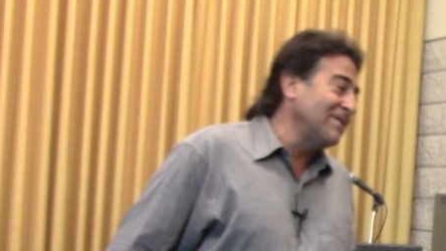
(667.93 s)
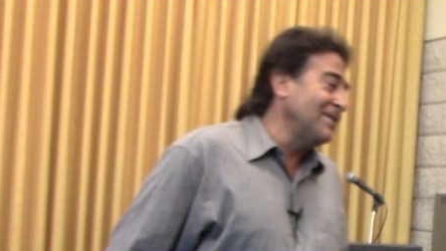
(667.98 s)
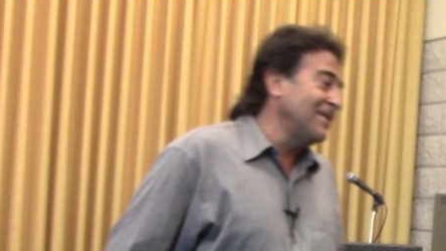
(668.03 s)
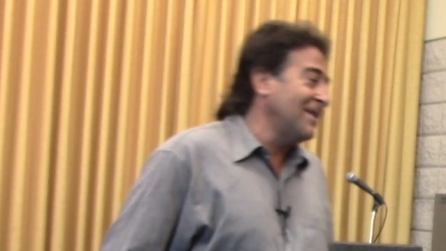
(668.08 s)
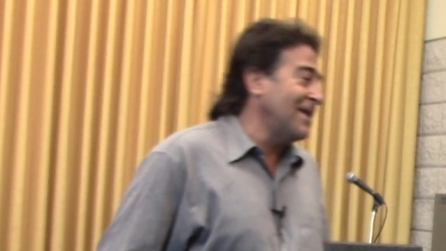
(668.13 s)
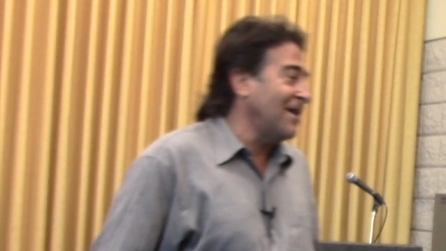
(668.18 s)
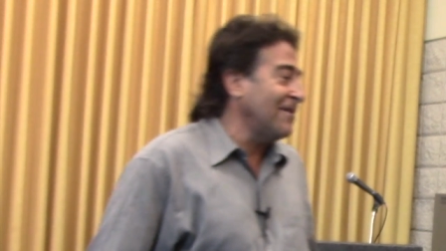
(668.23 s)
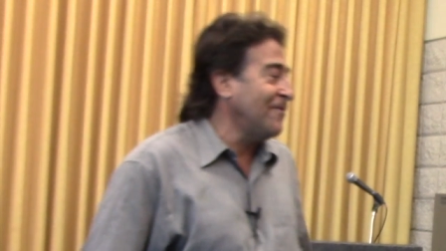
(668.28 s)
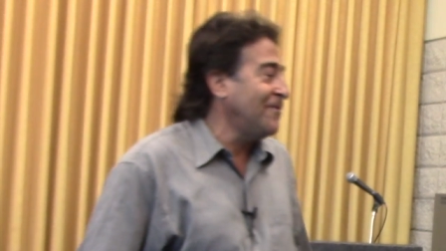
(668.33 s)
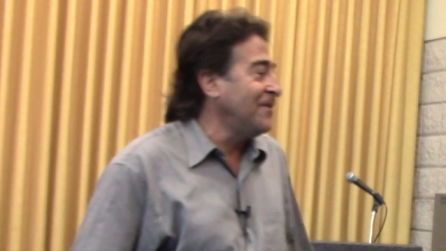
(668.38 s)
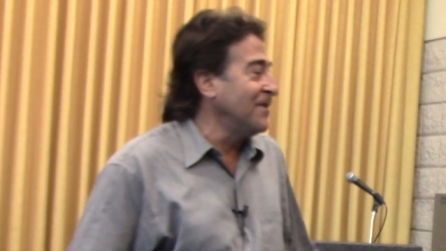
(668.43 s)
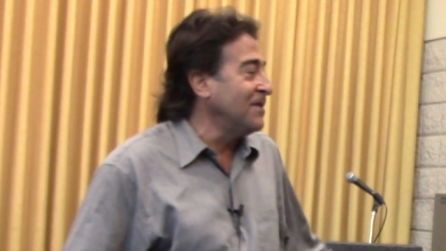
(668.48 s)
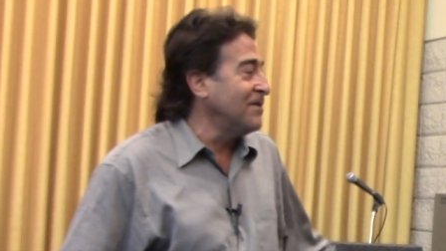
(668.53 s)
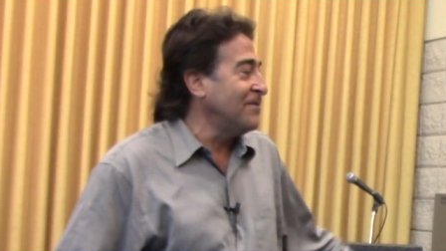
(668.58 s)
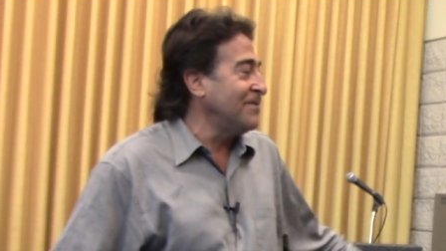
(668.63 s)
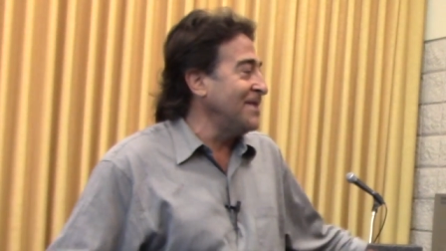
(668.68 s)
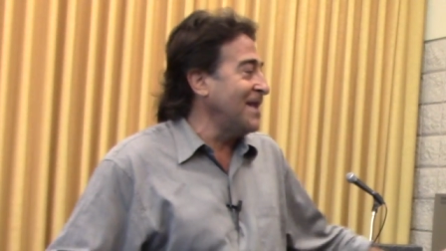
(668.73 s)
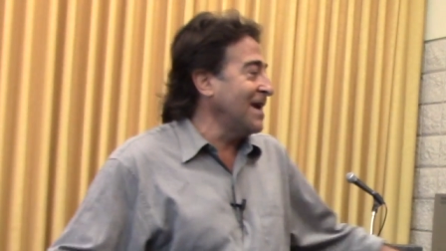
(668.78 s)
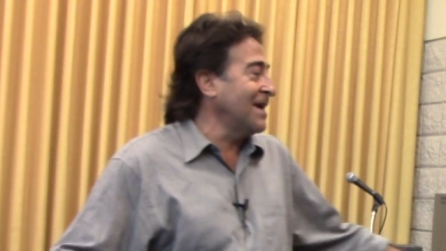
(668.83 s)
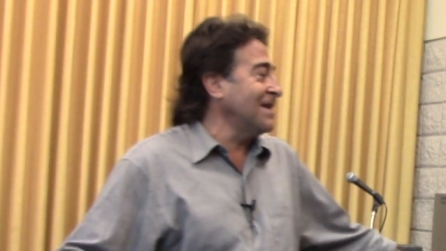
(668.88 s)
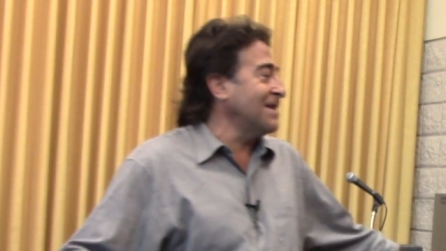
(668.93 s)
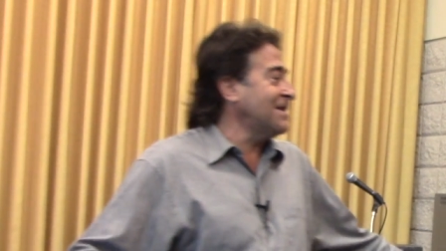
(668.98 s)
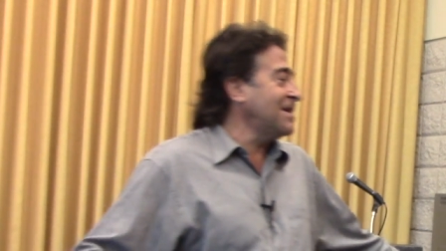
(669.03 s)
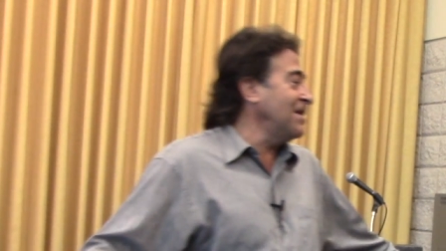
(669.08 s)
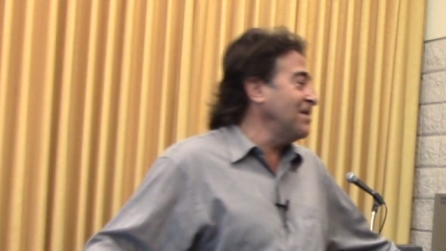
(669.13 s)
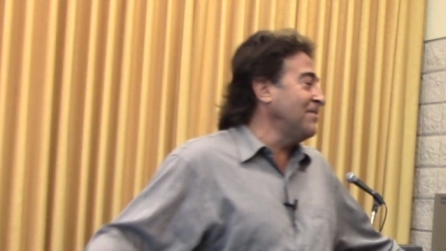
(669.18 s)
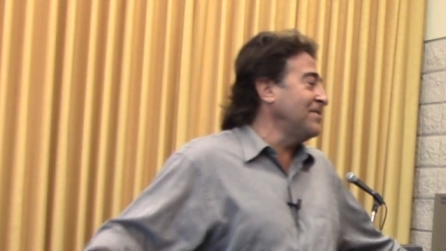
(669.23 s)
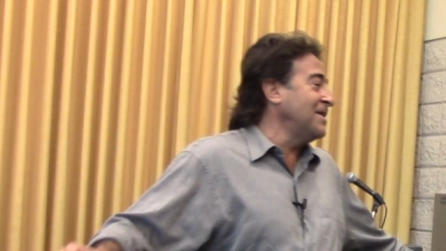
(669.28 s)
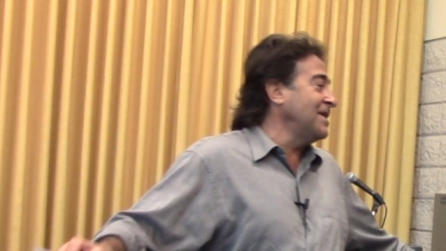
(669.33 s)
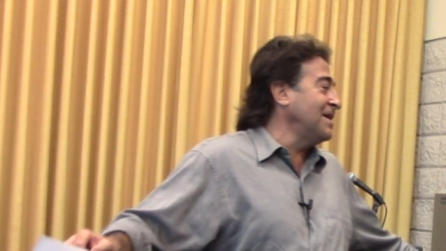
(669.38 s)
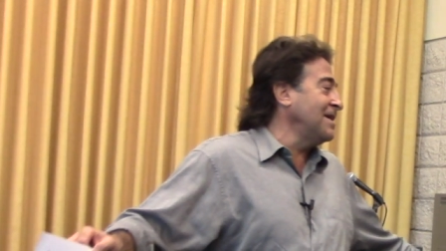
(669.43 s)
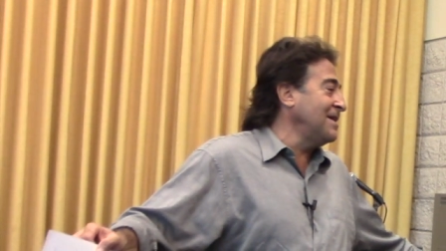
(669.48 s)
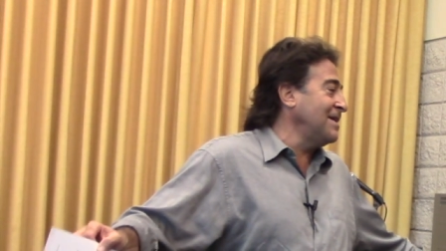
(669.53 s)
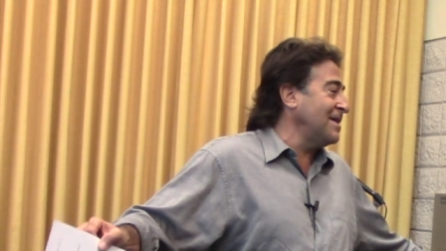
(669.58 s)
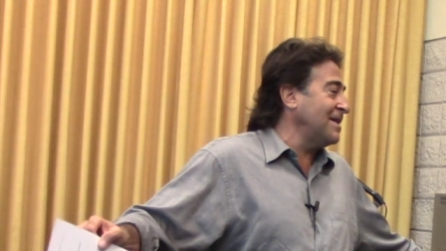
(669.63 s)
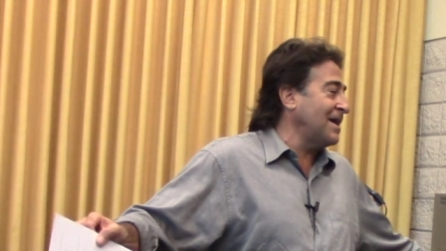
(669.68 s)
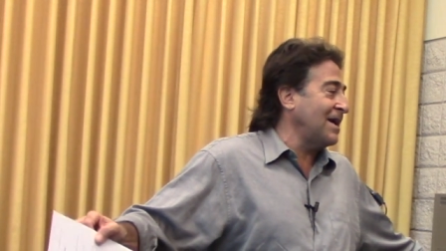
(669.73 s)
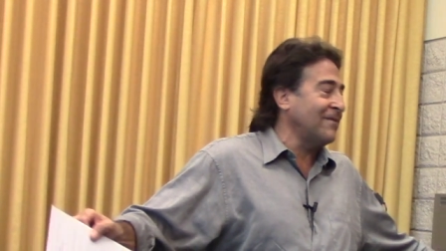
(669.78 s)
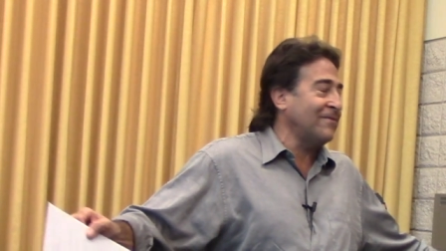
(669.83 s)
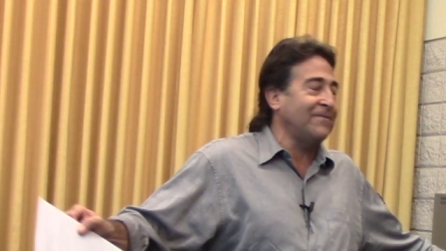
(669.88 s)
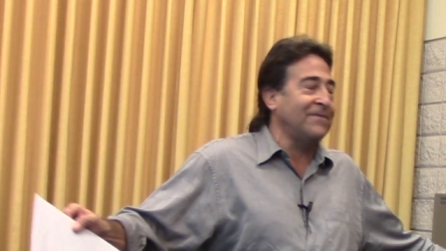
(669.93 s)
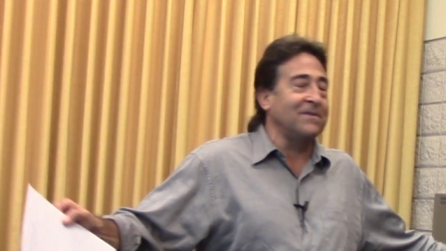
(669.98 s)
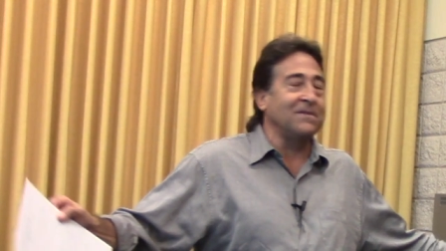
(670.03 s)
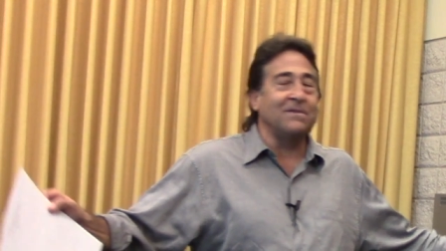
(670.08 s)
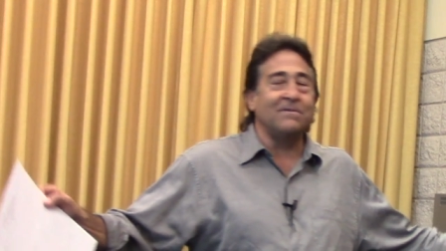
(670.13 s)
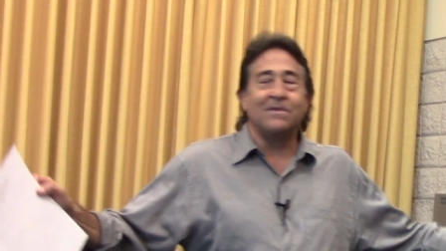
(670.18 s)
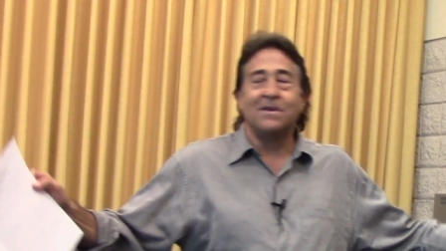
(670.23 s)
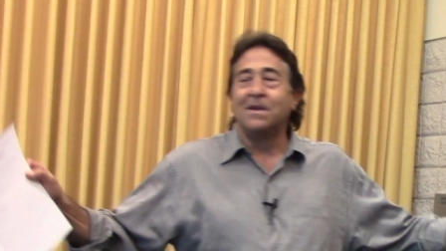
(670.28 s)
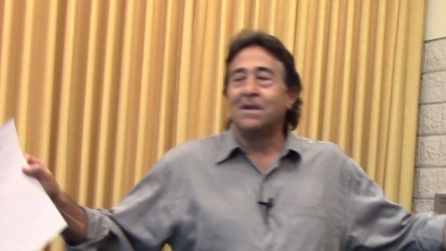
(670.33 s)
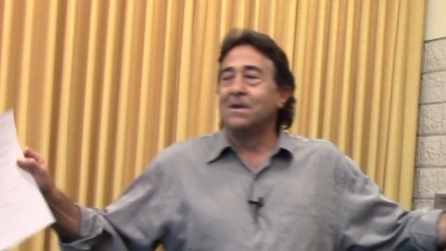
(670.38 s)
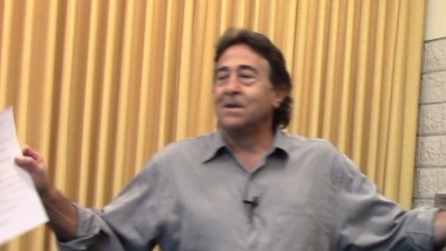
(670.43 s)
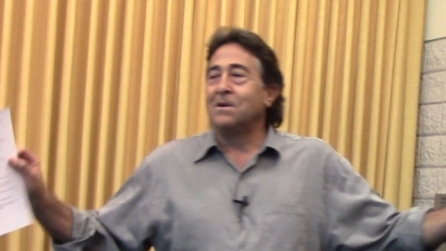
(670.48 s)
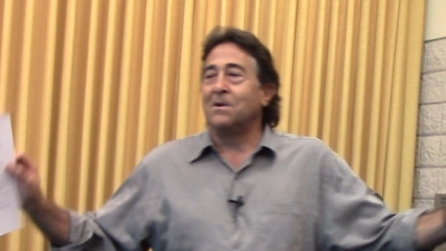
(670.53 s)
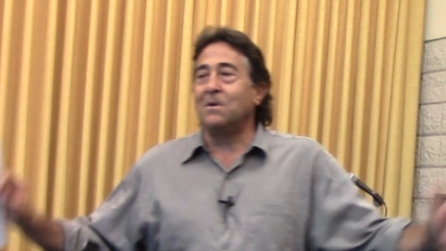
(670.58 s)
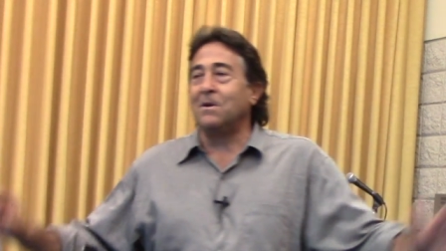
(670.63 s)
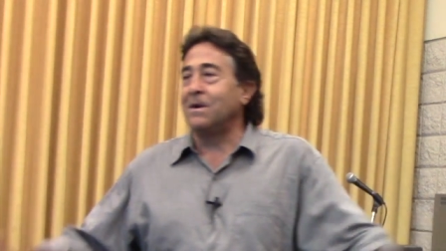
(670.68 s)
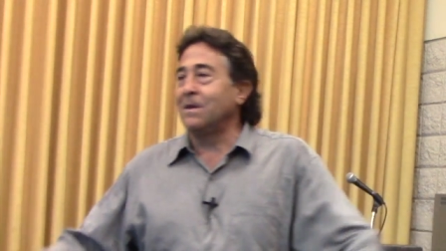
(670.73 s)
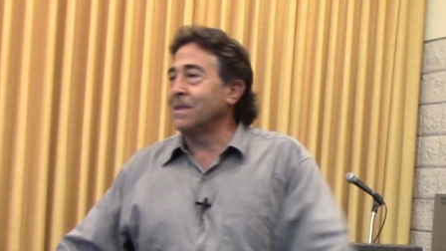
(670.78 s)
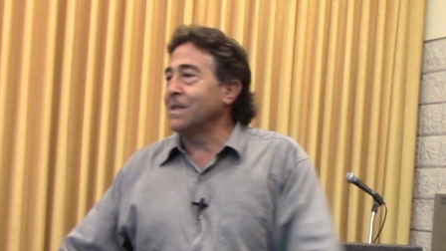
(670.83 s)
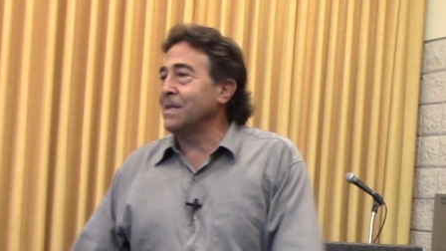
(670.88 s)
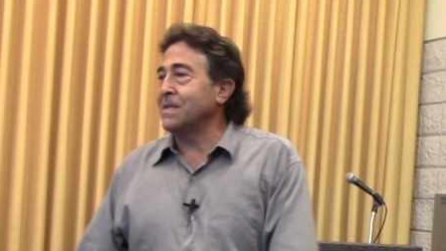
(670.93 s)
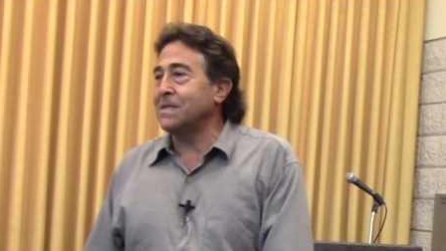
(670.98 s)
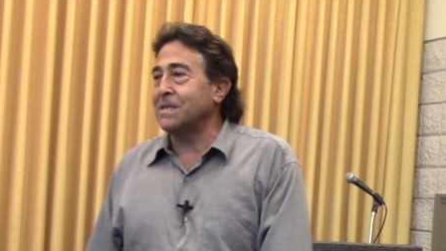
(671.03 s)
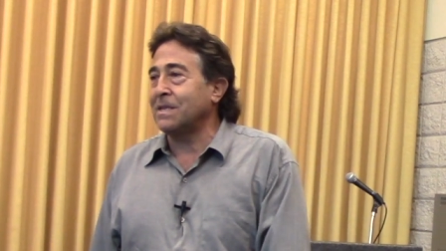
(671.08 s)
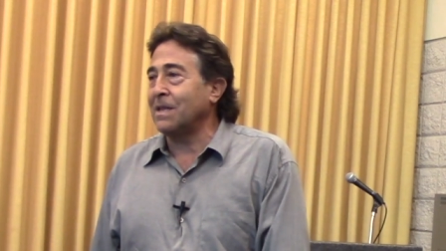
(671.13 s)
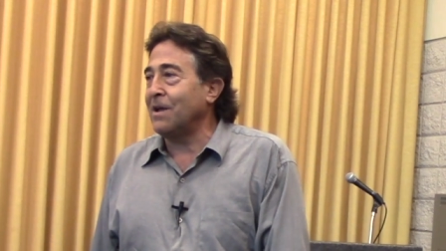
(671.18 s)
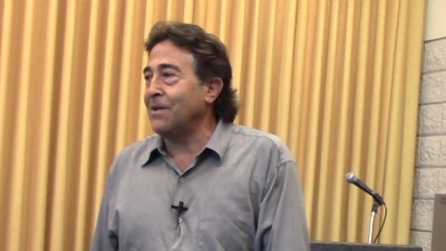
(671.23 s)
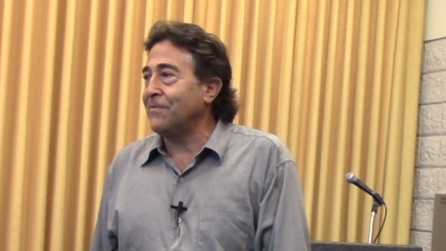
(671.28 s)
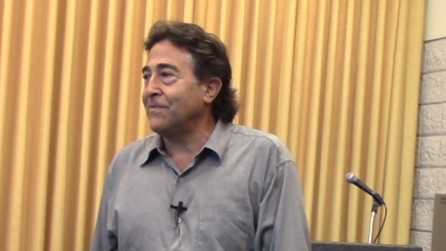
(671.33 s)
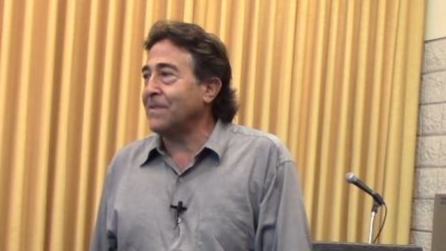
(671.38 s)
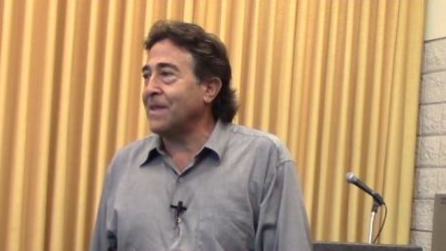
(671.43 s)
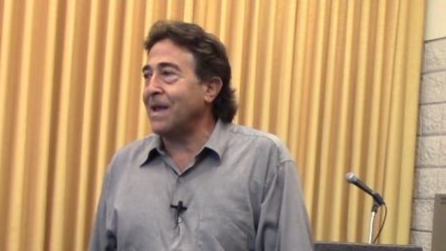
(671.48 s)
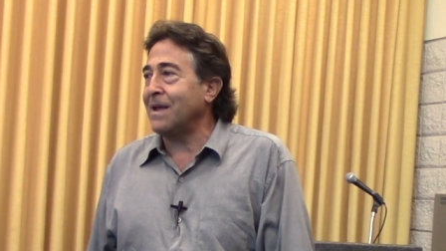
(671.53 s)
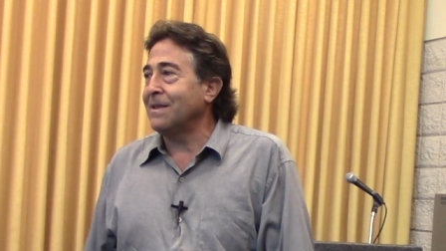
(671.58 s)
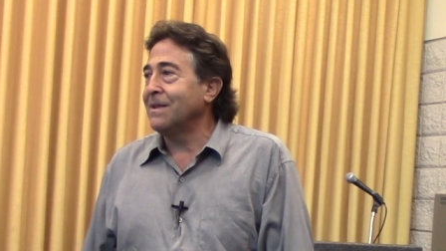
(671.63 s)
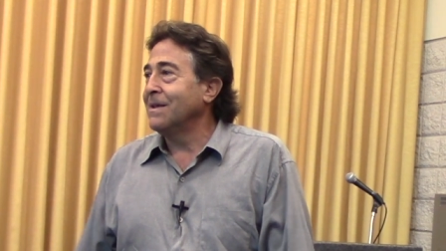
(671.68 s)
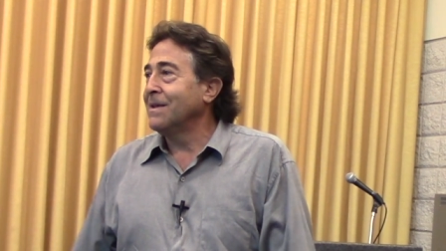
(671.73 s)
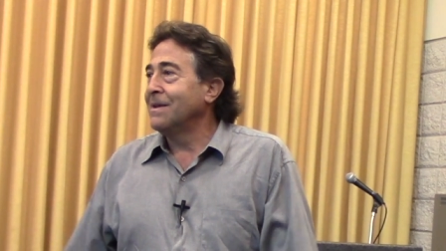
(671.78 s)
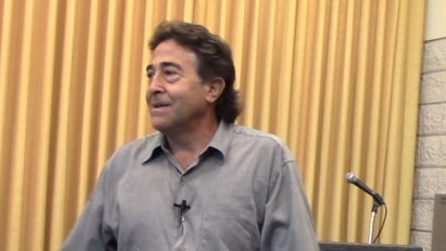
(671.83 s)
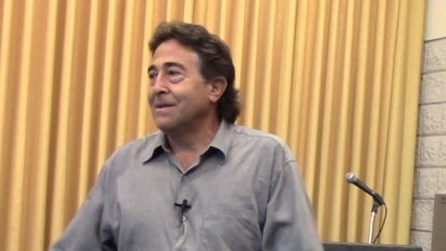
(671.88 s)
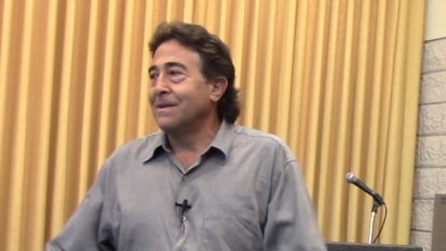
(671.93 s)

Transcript: you're not full of negativity, you're not full of all this stuff that